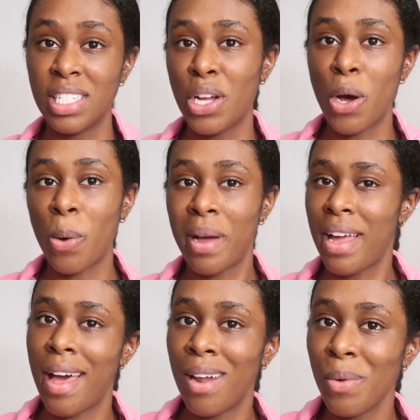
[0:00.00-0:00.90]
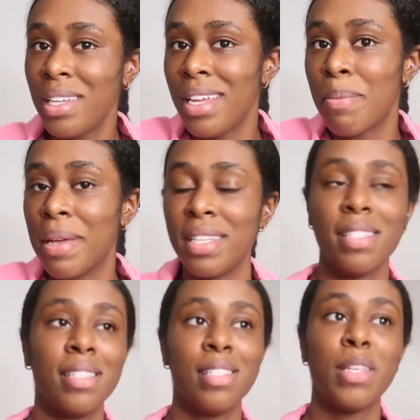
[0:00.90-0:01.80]
to go away. I don't really take
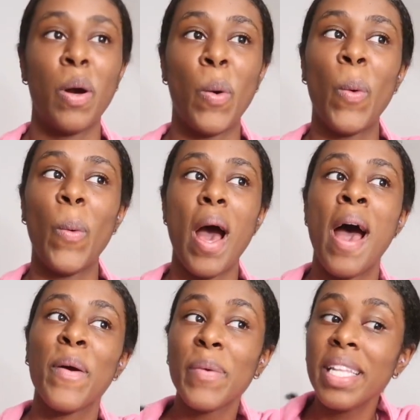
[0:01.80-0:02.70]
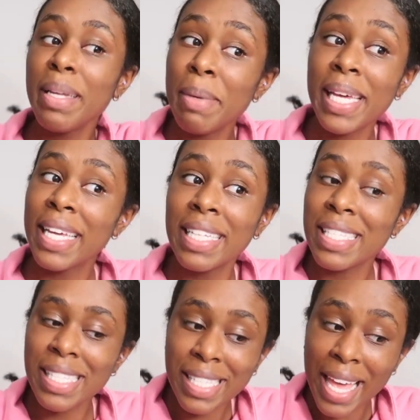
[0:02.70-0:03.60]
medicine. So I really be against
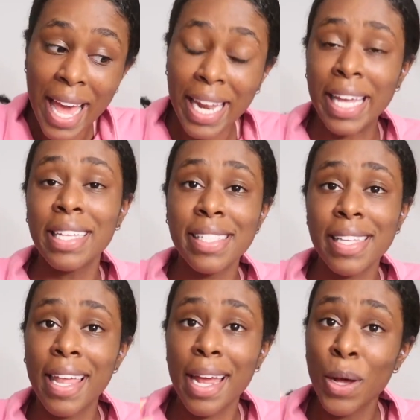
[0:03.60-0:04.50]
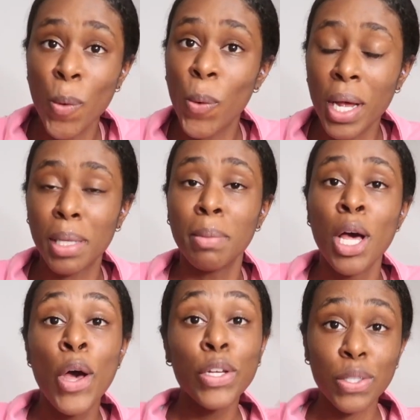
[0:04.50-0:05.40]
headaches and I don't want them.
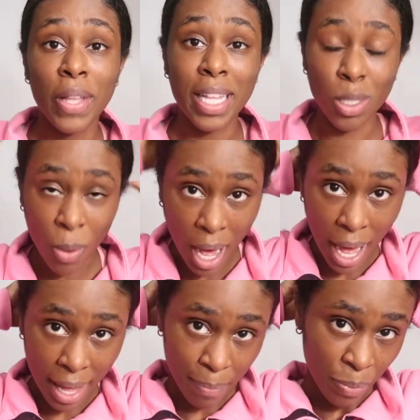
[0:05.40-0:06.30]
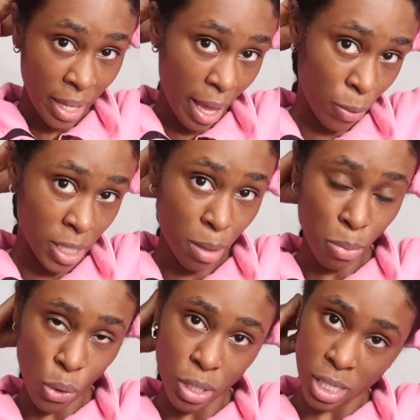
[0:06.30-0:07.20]
So that's why it was
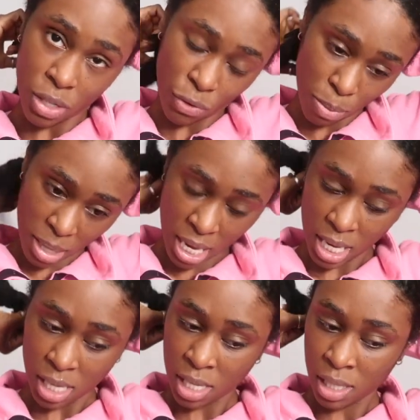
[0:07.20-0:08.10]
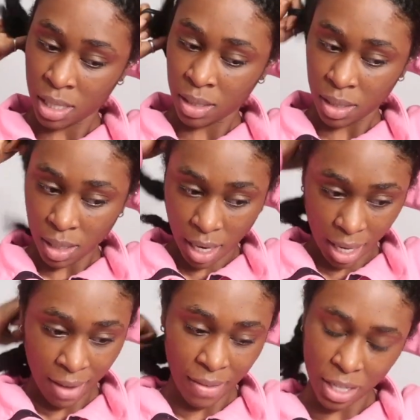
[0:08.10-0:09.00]
important for me to
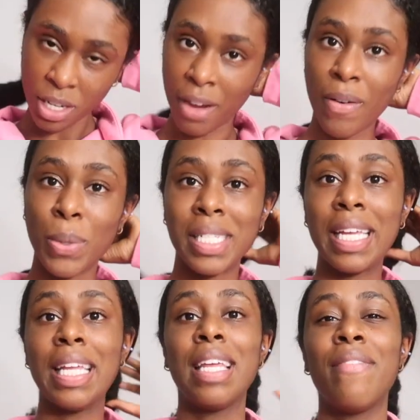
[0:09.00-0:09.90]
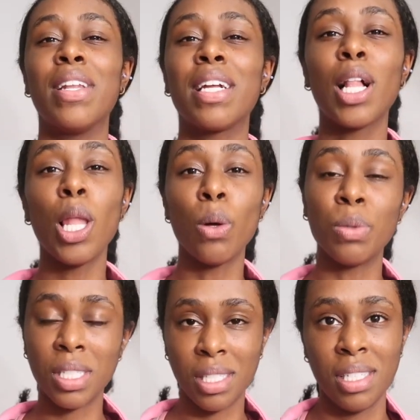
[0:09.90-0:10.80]
even, you know, if I want to get even
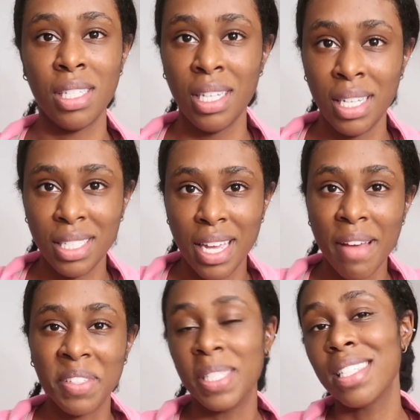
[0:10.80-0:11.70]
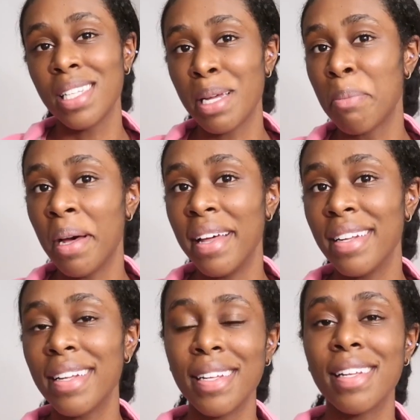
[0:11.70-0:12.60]
close to having a slick bun,
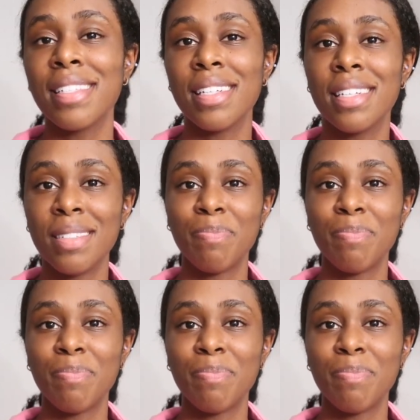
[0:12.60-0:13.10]
I needed to